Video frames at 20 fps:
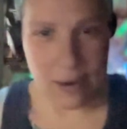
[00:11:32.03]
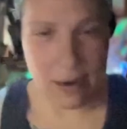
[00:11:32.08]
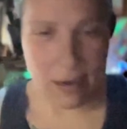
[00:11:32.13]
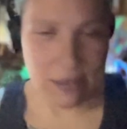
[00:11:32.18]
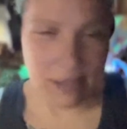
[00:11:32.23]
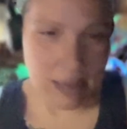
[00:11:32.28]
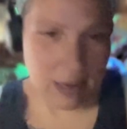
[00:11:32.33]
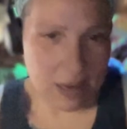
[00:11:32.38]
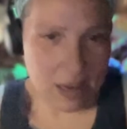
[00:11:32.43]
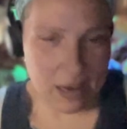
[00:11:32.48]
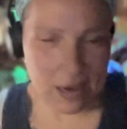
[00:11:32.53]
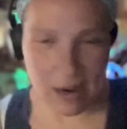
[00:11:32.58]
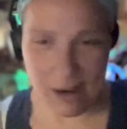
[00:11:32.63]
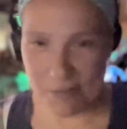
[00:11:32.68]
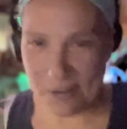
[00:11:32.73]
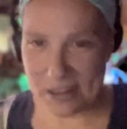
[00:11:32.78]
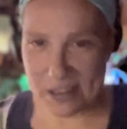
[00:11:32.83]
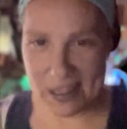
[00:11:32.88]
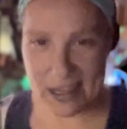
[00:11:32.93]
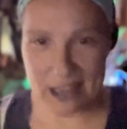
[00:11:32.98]
And they got
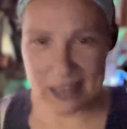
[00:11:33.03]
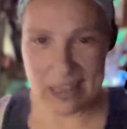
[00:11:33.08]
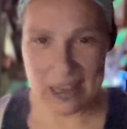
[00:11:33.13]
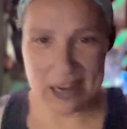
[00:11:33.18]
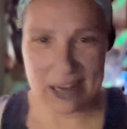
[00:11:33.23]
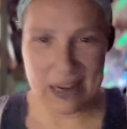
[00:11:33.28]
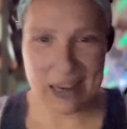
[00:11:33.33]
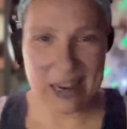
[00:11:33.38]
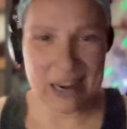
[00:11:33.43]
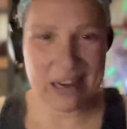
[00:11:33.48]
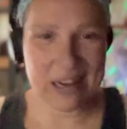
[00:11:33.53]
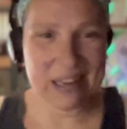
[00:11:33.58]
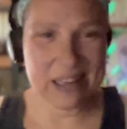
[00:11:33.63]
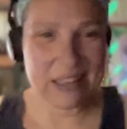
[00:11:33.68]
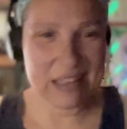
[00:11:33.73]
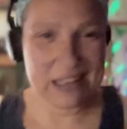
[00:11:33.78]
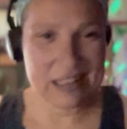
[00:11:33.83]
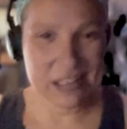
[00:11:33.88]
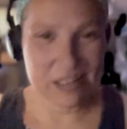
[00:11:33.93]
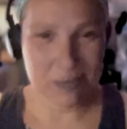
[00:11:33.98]
everything they need.
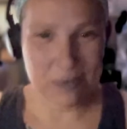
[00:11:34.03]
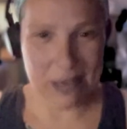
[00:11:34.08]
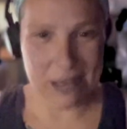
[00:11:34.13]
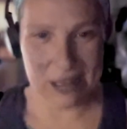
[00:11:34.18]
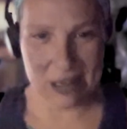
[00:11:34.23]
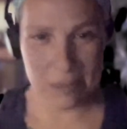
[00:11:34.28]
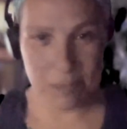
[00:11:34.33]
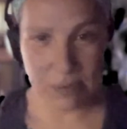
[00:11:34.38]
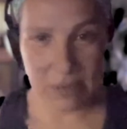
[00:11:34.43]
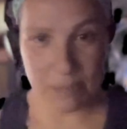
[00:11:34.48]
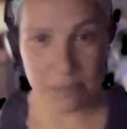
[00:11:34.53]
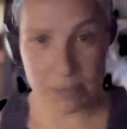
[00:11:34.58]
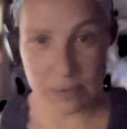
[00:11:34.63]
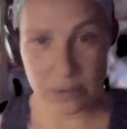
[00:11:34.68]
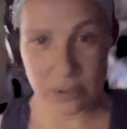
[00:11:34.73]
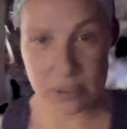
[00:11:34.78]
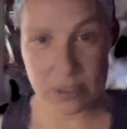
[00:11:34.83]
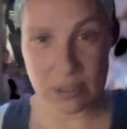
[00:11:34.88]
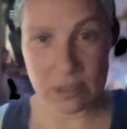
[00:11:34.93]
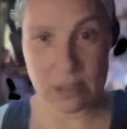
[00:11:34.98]
And then
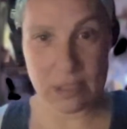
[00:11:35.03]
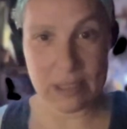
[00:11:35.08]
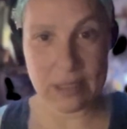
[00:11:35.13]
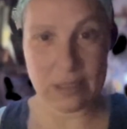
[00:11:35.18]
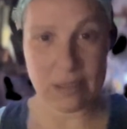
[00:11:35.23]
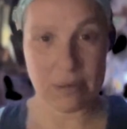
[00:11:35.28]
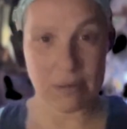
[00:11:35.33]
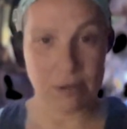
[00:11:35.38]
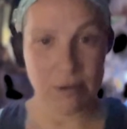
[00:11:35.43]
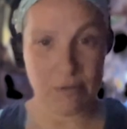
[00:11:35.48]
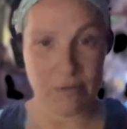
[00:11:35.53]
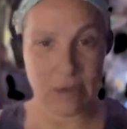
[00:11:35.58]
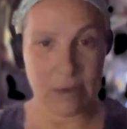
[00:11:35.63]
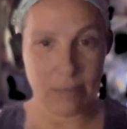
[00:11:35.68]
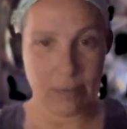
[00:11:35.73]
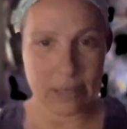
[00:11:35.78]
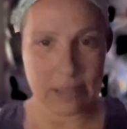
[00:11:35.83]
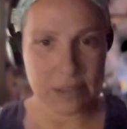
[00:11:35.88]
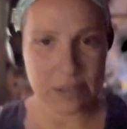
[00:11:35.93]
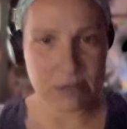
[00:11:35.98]
people still let their low
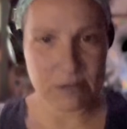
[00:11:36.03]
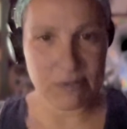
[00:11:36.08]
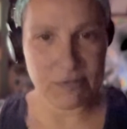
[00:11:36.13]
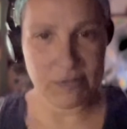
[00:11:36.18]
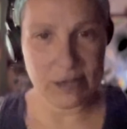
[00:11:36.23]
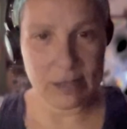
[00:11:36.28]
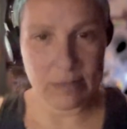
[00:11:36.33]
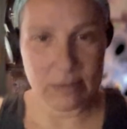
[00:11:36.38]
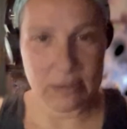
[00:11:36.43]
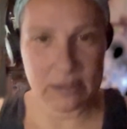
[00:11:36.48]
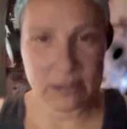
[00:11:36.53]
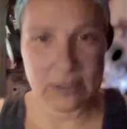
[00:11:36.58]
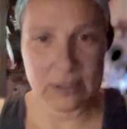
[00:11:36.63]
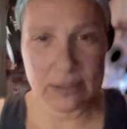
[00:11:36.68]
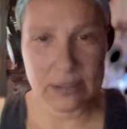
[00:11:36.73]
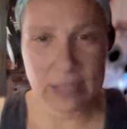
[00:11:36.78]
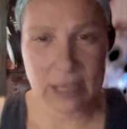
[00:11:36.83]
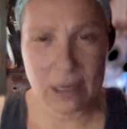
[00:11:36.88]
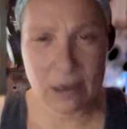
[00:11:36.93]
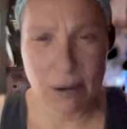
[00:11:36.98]
vibrational
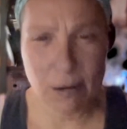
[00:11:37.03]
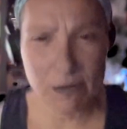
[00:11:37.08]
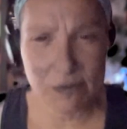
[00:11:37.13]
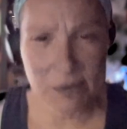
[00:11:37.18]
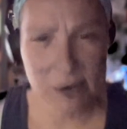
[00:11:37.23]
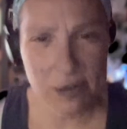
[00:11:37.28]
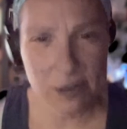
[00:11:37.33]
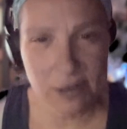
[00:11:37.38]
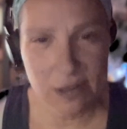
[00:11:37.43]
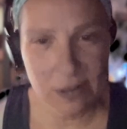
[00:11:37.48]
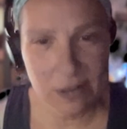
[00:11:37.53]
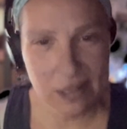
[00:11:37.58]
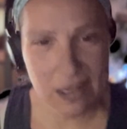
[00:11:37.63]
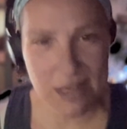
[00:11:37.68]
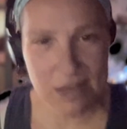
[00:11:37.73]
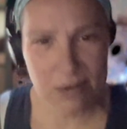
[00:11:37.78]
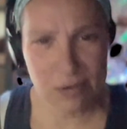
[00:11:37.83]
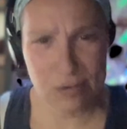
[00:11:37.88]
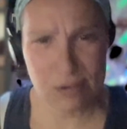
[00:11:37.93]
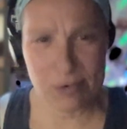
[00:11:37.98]
frequencies take over. And they're
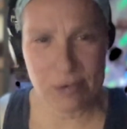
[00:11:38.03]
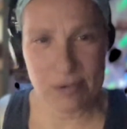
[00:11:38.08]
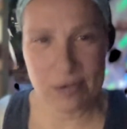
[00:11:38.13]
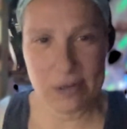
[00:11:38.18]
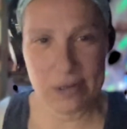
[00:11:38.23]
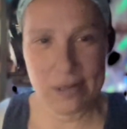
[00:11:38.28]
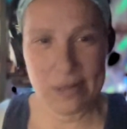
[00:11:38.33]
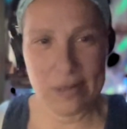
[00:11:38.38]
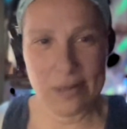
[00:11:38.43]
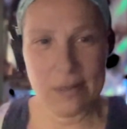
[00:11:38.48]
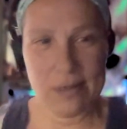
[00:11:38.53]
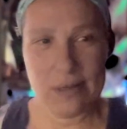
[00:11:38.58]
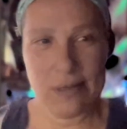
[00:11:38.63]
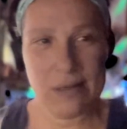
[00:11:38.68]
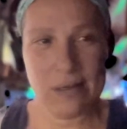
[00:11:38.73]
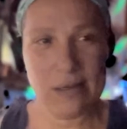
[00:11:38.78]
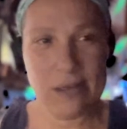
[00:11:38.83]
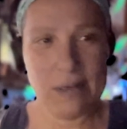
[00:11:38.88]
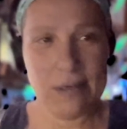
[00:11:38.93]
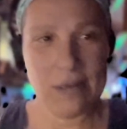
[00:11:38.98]
like, ooh,
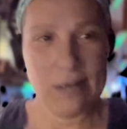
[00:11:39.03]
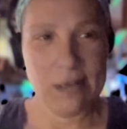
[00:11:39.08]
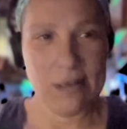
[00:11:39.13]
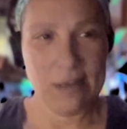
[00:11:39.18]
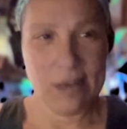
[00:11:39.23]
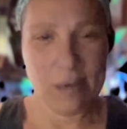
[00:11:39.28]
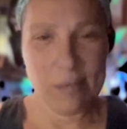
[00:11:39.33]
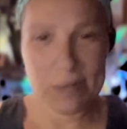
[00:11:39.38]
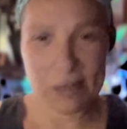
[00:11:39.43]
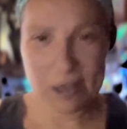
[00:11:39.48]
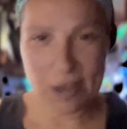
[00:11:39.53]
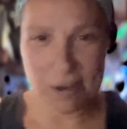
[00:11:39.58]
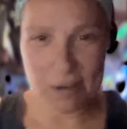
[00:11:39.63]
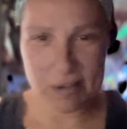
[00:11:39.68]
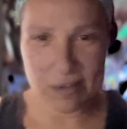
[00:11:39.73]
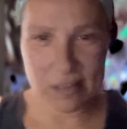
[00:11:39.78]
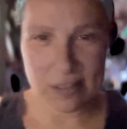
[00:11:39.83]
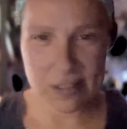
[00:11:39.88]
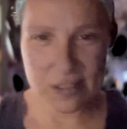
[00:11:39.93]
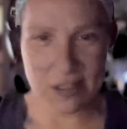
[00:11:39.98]
I'm going to go
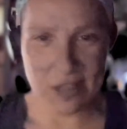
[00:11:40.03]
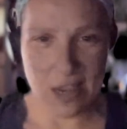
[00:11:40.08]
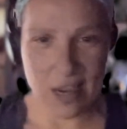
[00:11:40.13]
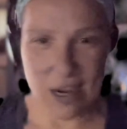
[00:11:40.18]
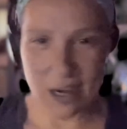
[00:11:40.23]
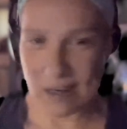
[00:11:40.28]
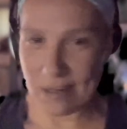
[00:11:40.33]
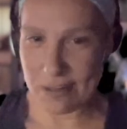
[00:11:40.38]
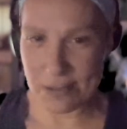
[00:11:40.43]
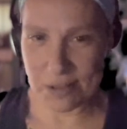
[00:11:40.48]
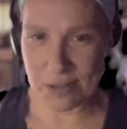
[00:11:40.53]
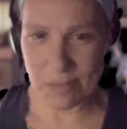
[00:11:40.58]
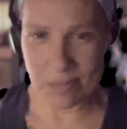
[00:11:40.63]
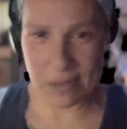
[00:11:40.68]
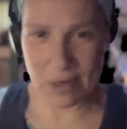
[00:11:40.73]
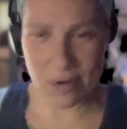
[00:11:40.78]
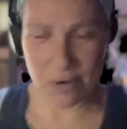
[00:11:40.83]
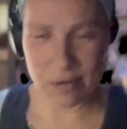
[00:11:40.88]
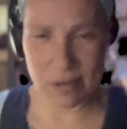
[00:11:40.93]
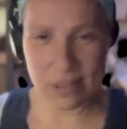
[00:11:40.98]
to this site. You shouldn't
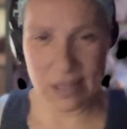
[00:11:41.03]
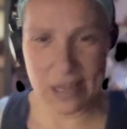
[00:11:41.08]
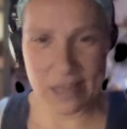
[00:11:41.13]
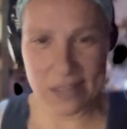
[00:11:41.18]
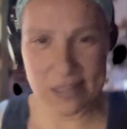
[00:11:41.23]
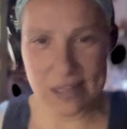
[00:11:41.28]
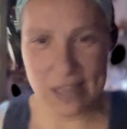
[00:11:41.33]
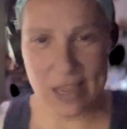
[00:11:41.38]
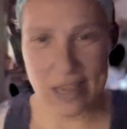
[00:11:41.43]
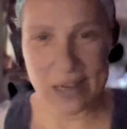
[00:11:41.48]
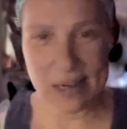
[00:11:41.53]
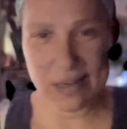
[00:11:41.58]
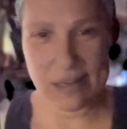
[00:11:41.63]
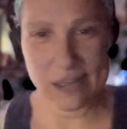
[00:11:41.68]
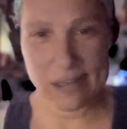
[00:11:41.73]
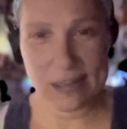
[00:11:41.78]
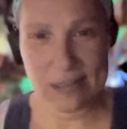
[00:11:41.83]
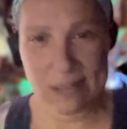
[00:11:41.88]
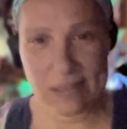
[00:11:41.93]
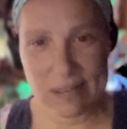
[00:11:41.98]
be going to that site.
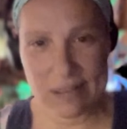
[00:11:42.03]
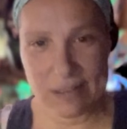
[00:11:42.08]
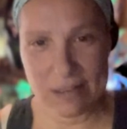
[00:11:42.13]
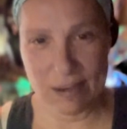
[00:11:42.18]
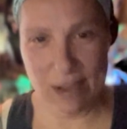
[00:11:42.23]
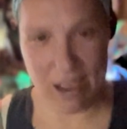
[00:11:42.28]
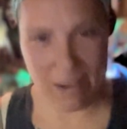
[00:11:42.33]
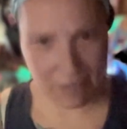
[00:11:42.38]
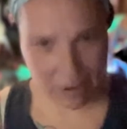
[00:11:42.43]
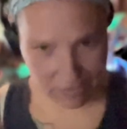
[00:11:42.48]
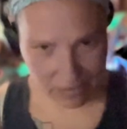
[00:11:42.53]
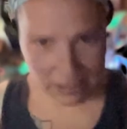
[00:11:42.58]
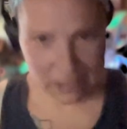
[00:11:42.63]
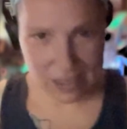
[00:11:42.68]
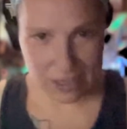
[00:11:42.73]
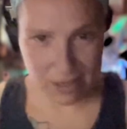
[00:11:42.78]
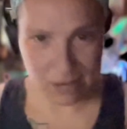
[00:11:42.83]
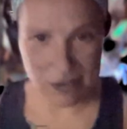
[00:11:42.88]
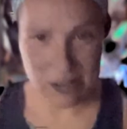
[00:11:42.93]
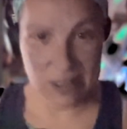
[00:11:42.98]
You have
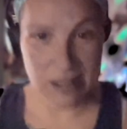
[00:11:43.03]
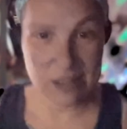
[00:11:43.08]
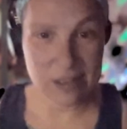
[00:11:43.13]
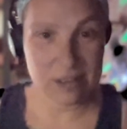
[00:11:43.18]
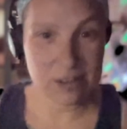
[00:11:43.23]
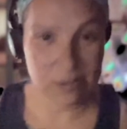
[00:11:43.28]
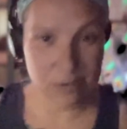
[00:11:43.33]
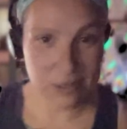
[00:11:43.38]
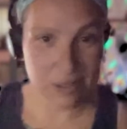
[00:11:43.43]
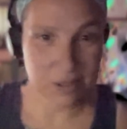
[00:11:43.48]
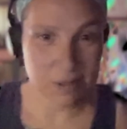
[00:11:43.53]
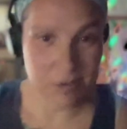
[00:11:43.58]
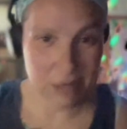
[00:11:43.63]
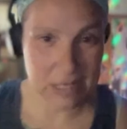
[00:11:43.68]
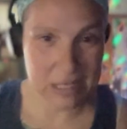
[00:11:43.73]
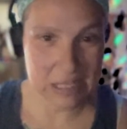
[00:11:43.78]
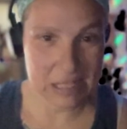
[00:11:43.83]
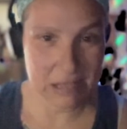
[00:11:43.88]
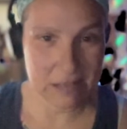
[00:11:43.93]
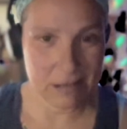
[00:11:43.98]
everything you need to do what you
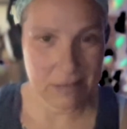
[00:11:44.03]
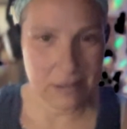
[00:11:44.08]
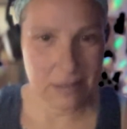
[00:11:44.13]
need.